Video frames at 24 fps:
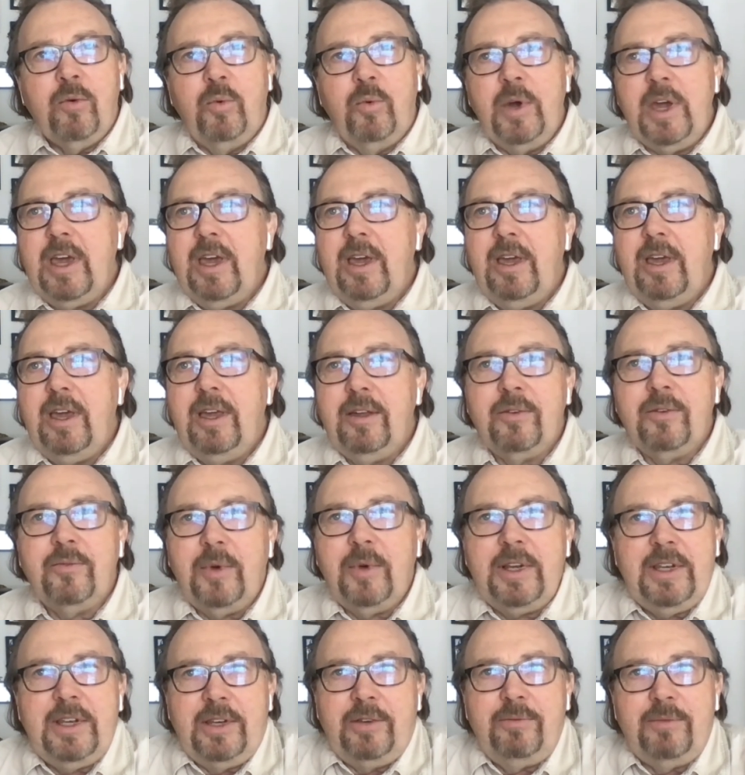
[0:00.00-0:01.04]
We
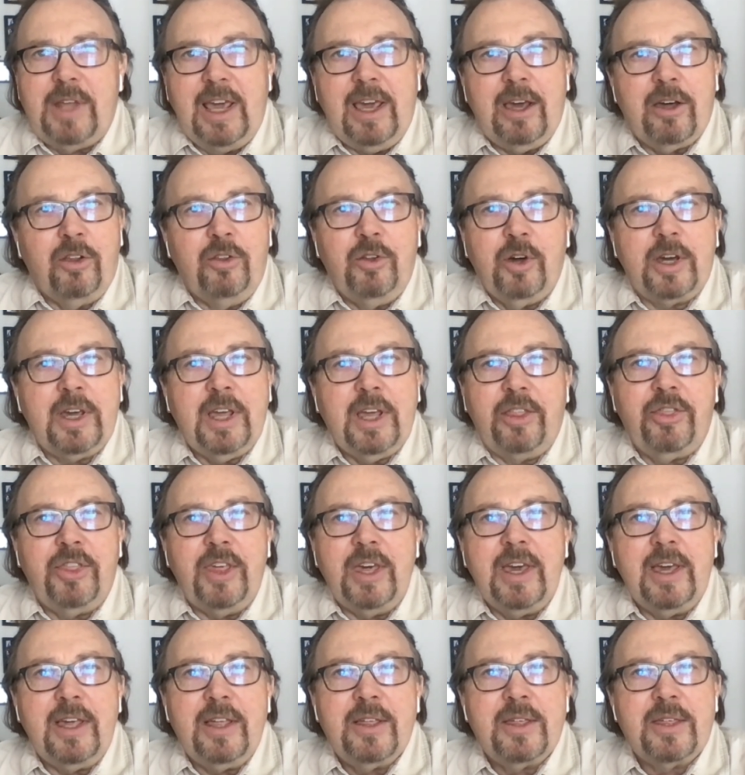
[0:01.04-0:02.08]
take a look
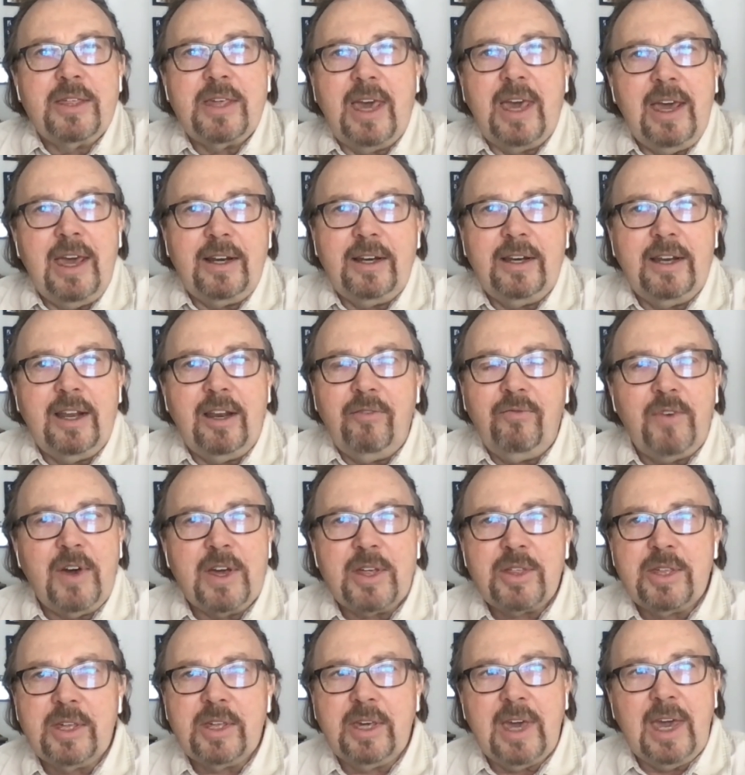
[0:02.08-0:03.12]
at things and
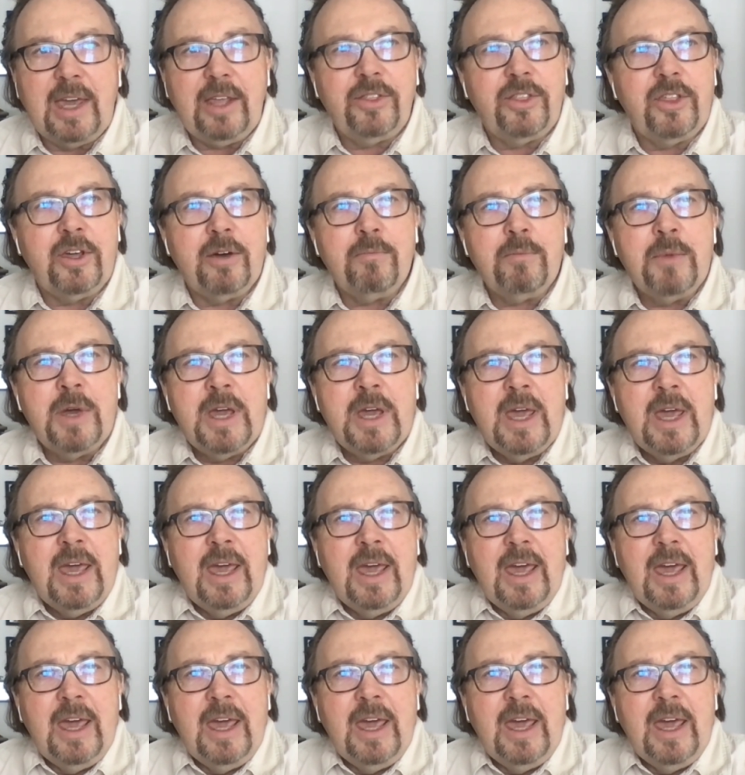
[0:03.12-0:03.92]
investigate them,